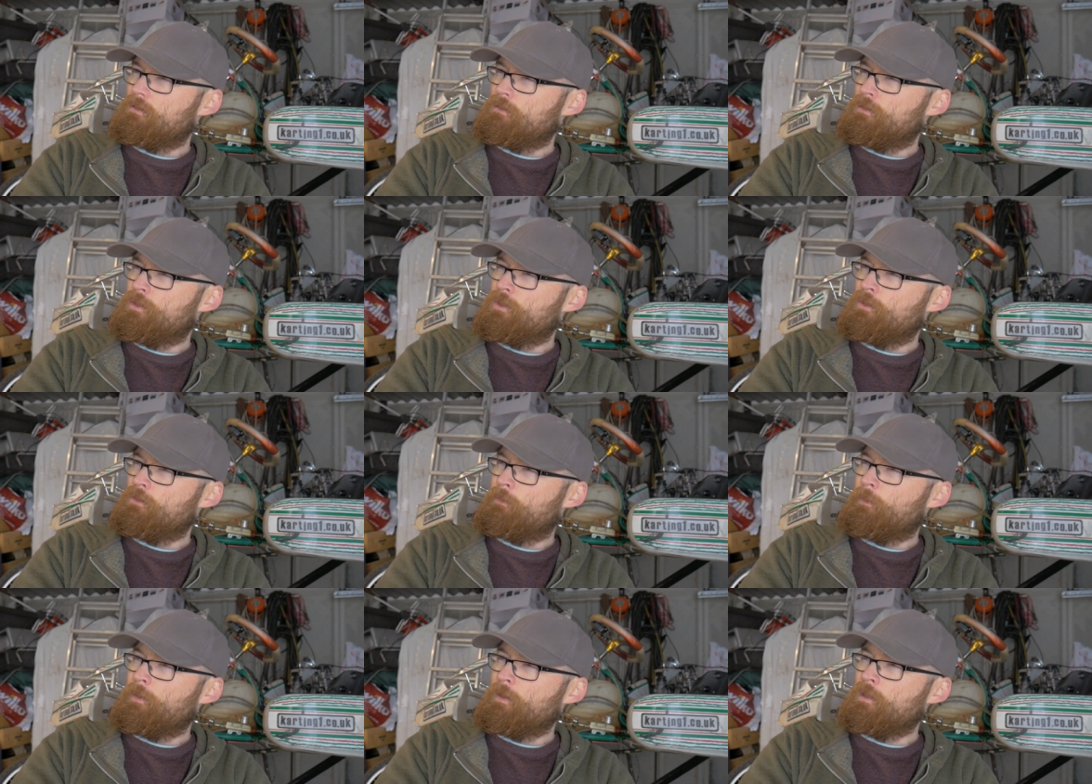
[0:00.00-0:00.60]

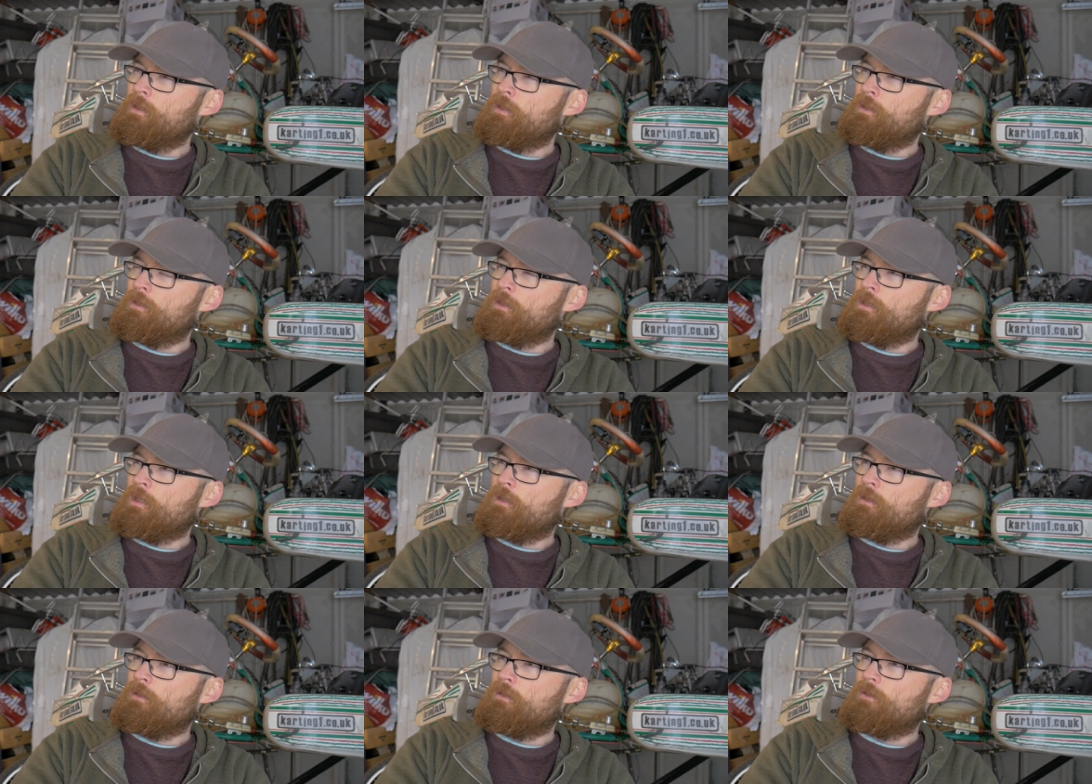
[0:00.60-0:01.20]

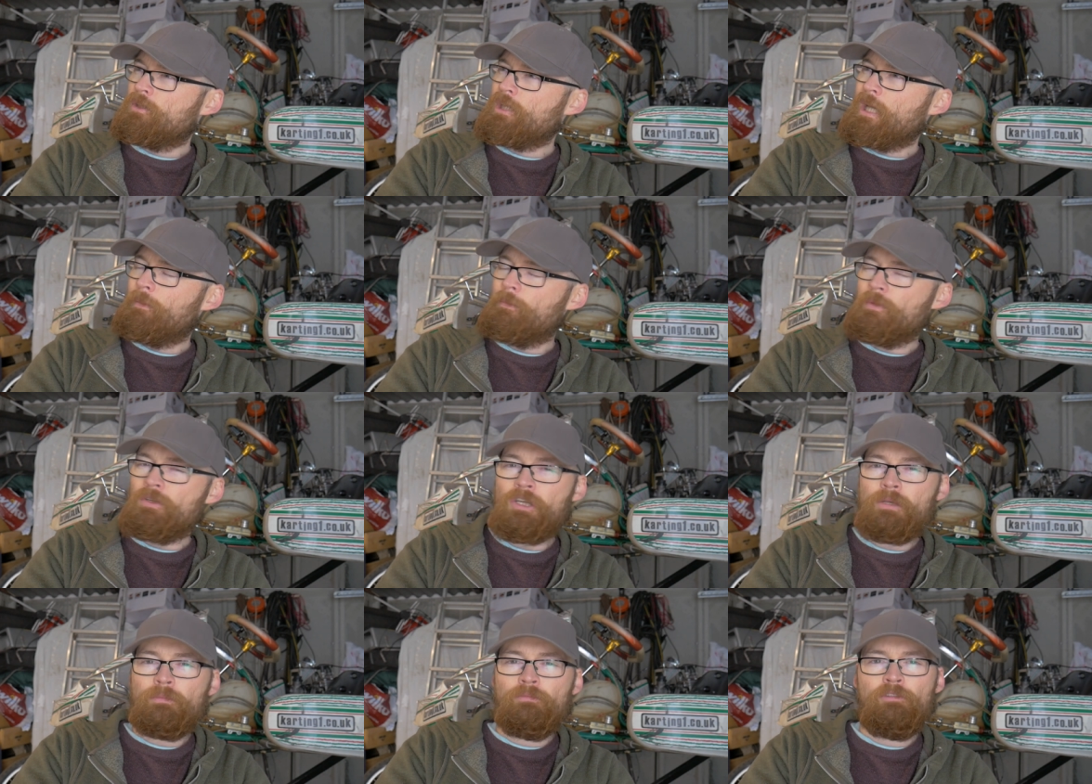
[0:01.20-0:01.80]
European
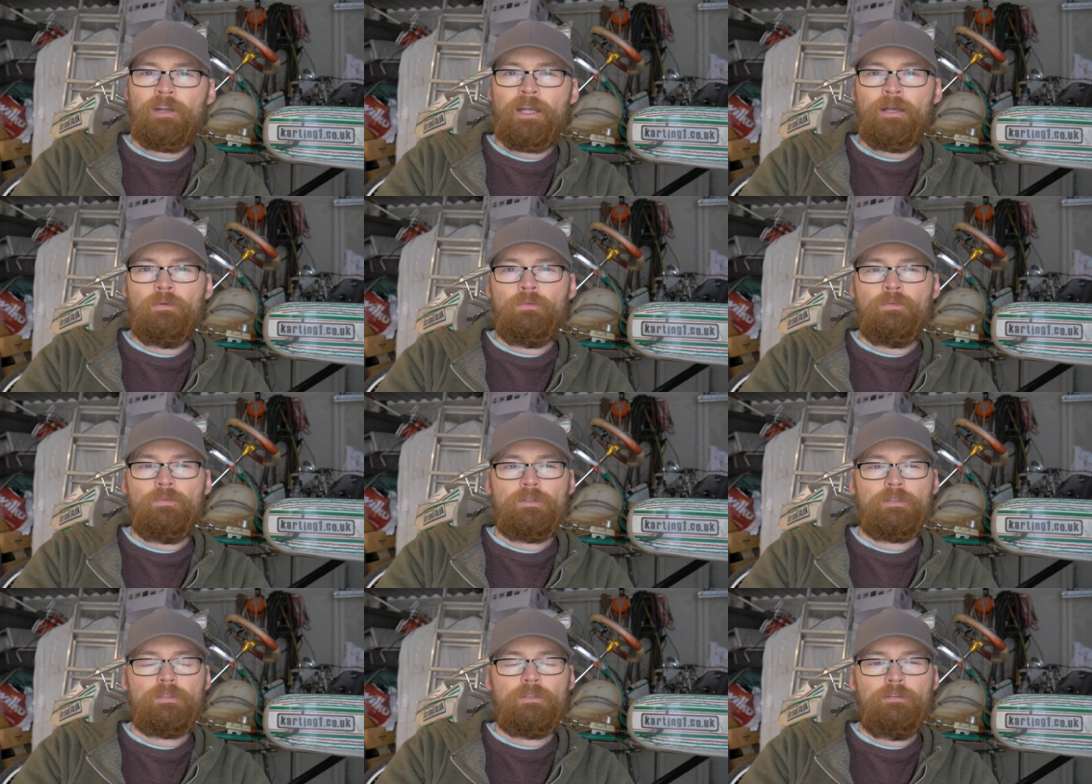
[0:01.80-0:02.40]
Championship
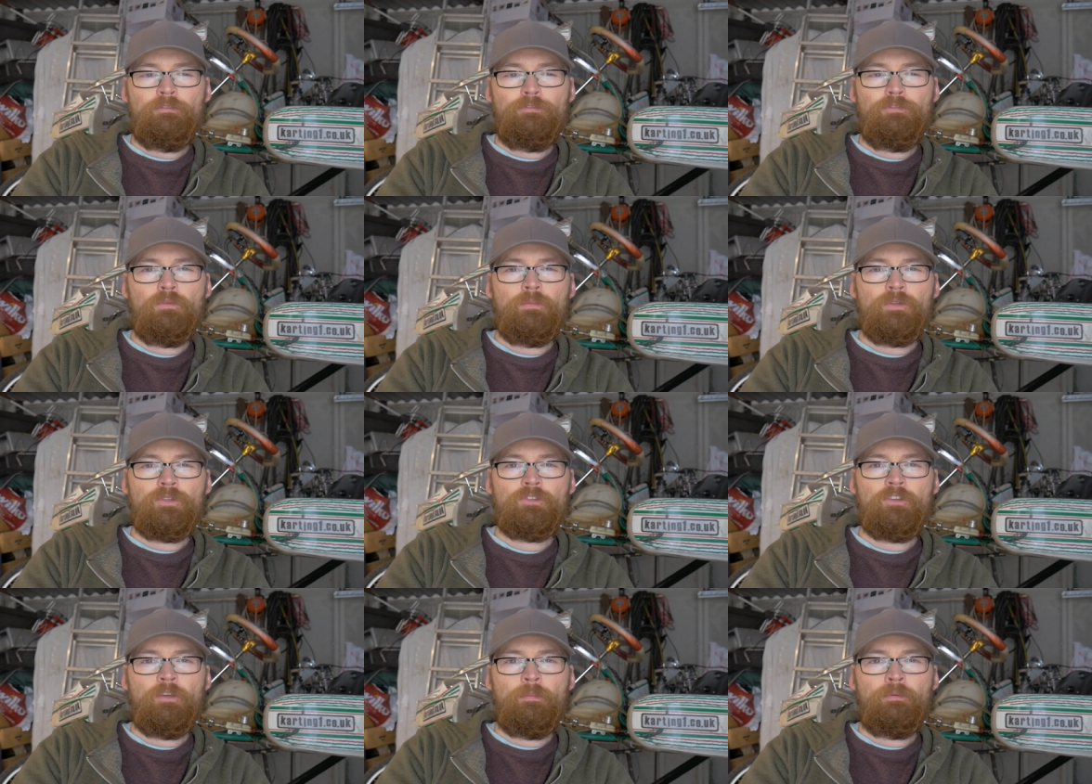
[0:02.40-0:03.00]
round in
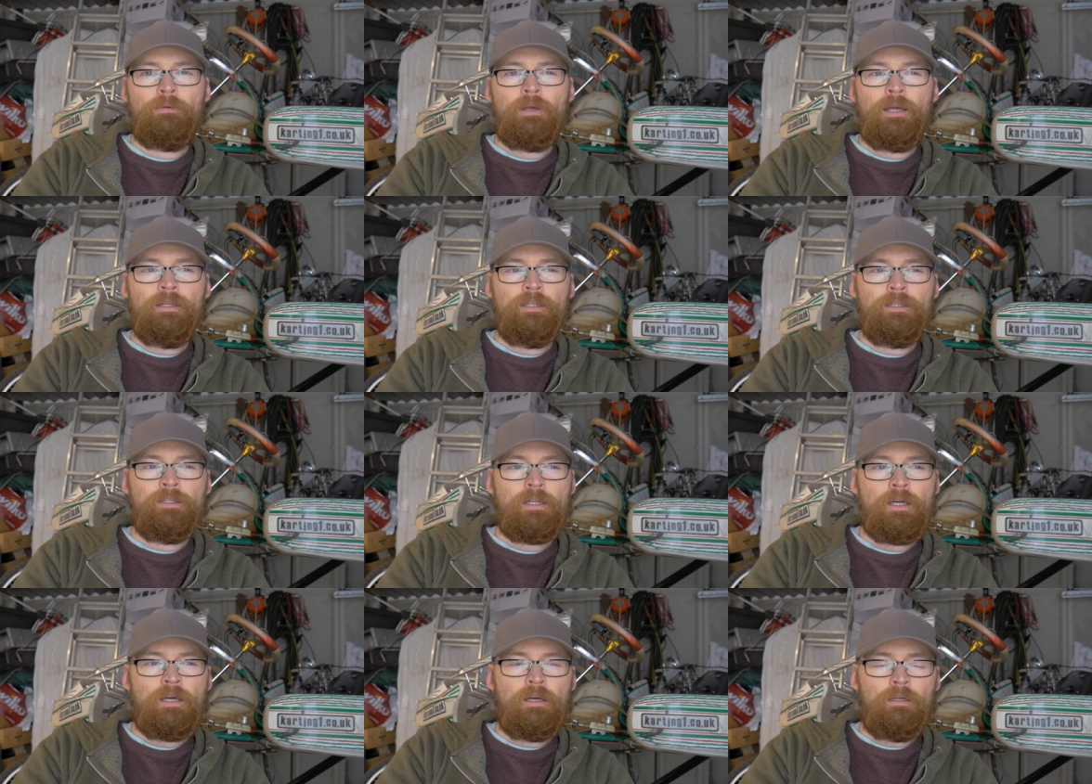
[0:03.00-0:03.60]
Formula Super at
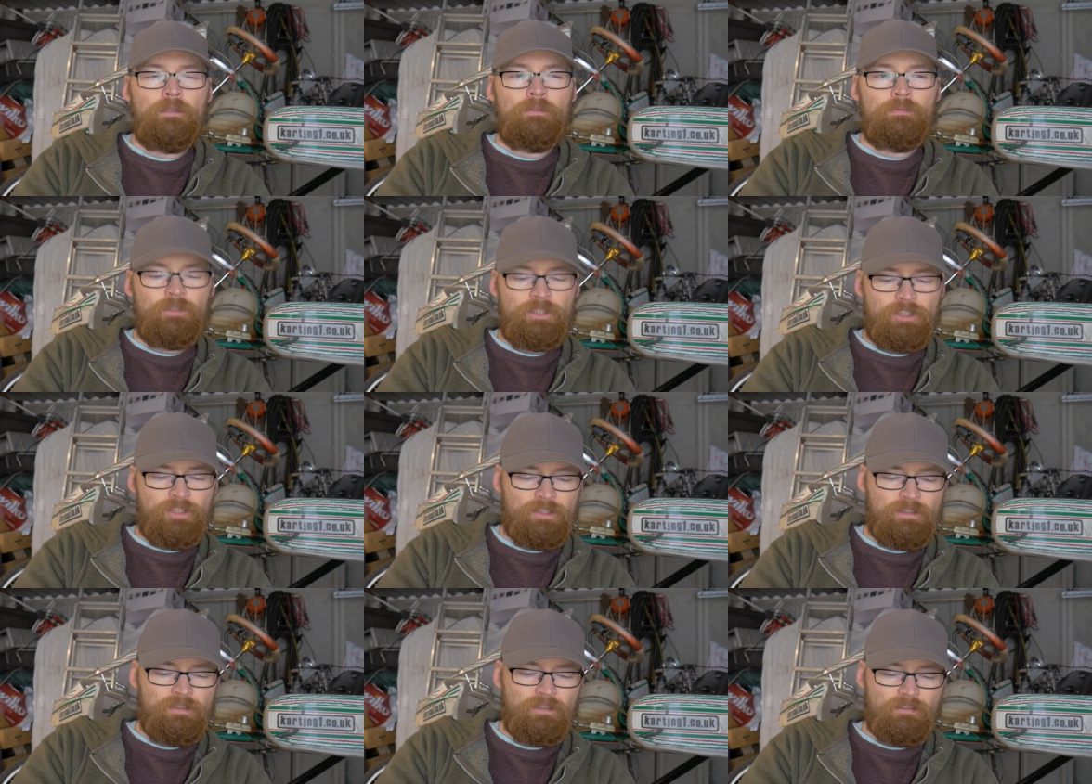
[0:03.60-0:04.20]
Lonato,
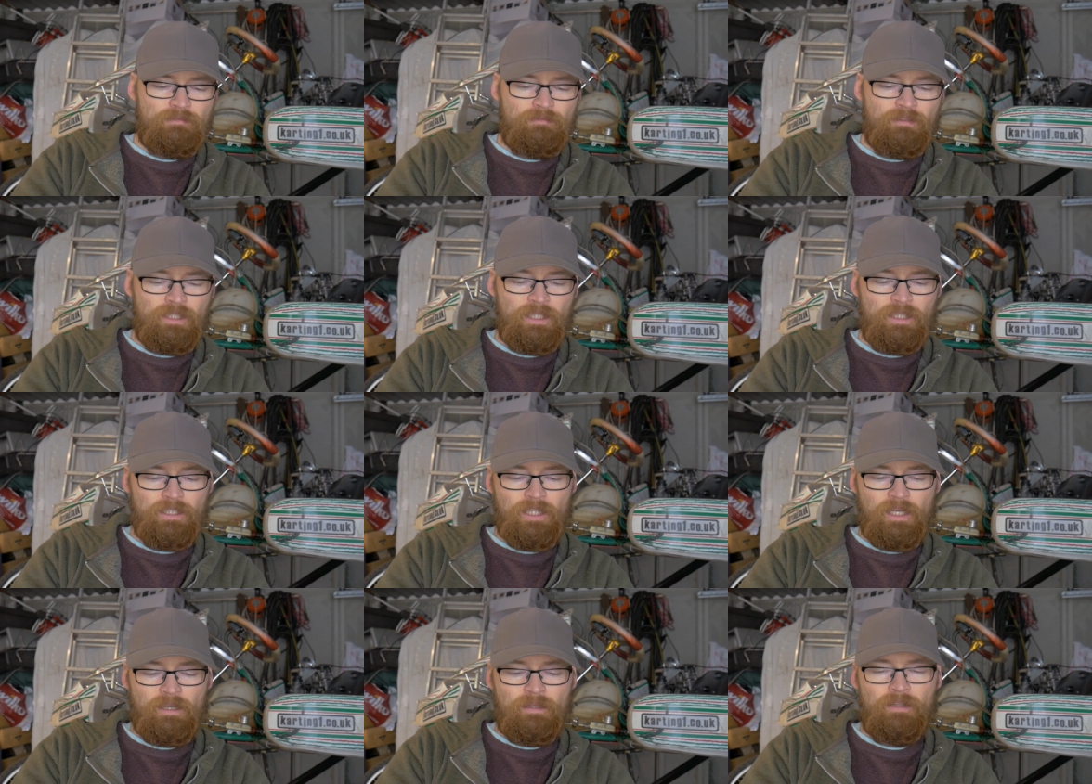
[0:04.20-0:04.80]
which doesn't
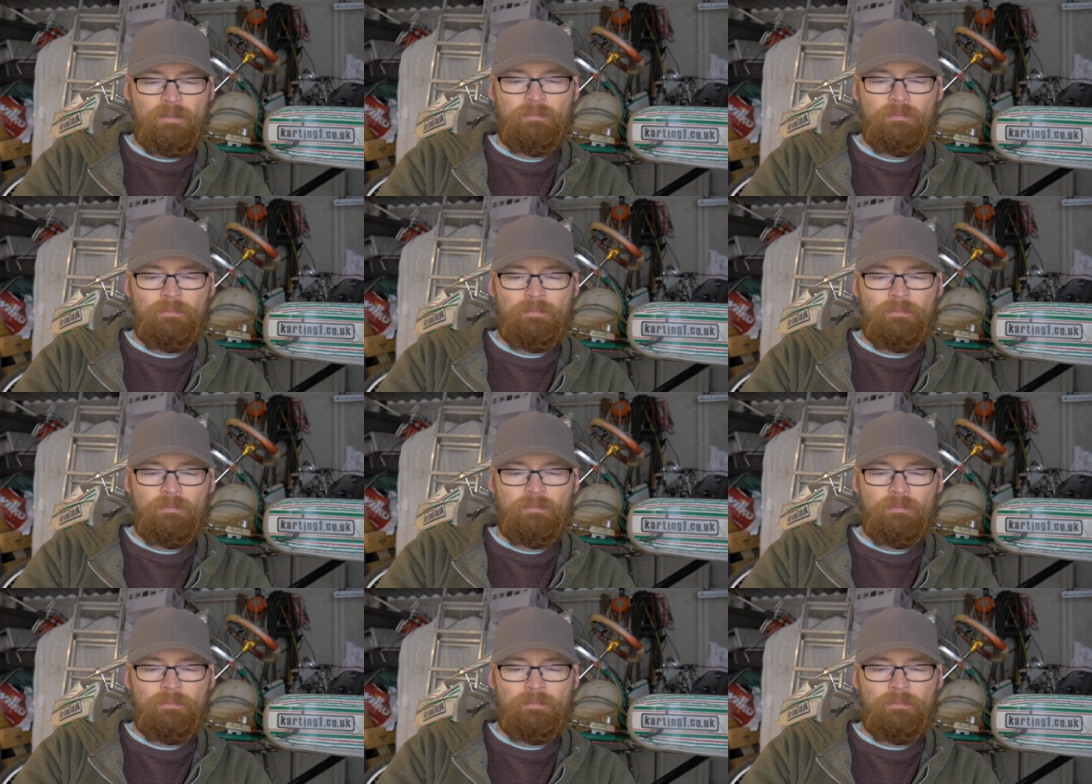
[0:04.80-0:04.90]
really get.